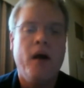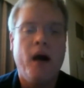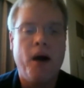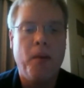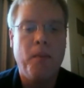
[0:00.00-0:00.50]

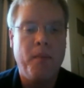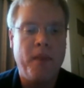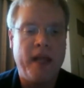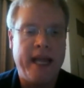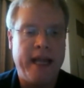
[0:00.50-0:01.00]

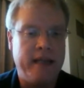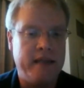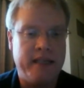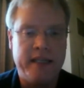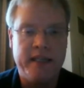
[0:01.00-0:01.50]

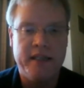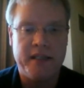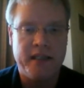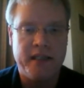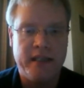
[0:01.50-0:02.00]
and it is
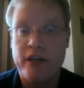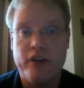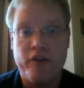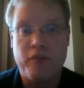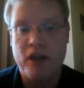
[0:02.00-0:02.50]
an
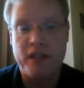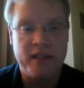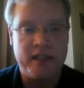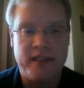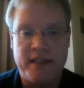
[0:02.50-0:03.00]
iterative
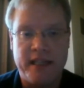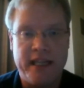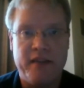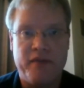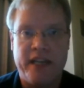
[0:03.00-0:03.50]
process, as I
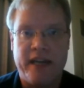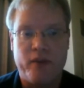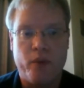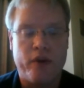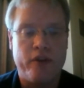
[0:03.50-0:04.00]
say, if they have
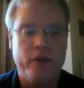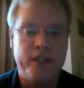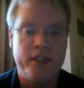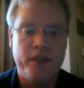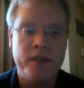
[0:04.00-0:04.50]
to work through
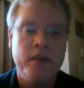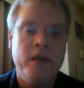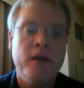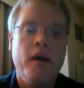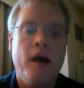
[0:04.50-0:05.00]
issues,
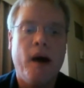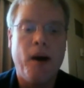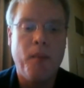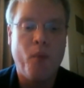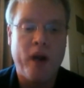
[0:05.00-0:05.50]

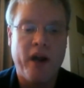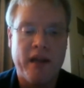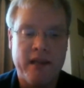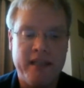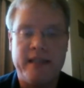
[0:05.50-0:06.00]
where
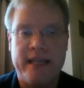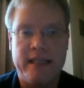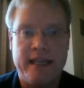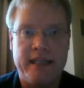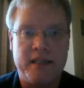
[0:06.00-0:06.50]
at least they can
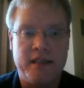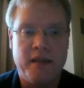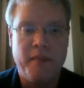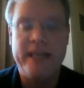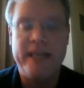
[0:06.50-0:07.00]
test
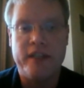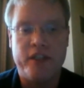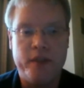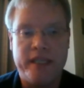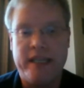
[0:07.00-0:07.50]
many of the
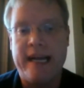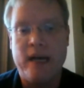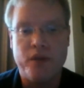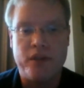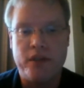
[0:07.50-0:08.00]
issues
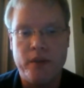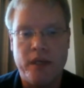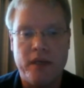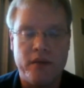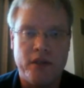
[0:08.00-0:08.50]
in-house
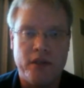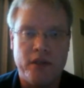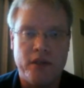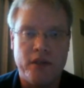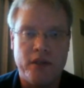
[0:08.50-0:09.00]
to
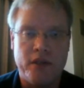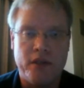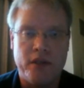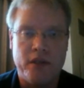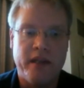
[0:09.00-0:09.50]

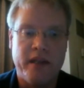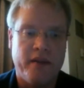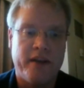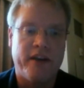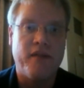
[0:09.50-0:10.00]
help
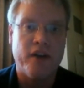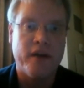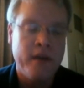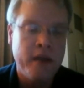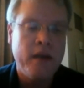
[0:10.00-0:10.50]
speed
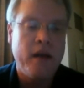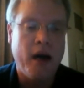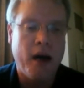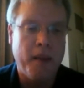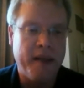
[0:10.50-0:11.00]
their
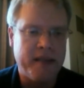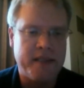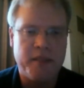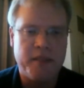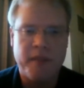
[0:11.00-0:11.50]
effort.
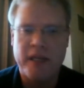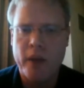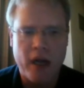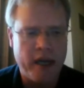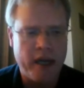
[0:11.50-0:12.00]
And this has
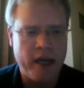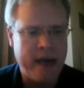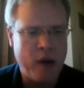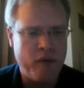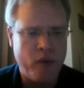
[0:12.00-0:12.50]
been going on
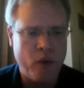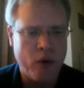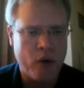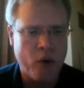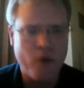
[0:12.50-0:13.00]
now
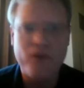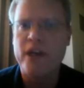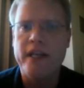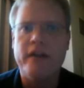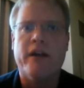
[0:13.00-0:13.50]
for over
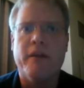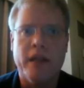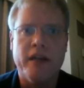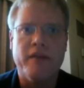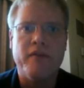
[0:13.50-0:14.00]
a year, I
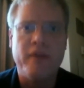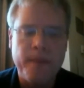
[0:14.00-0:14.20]
believe.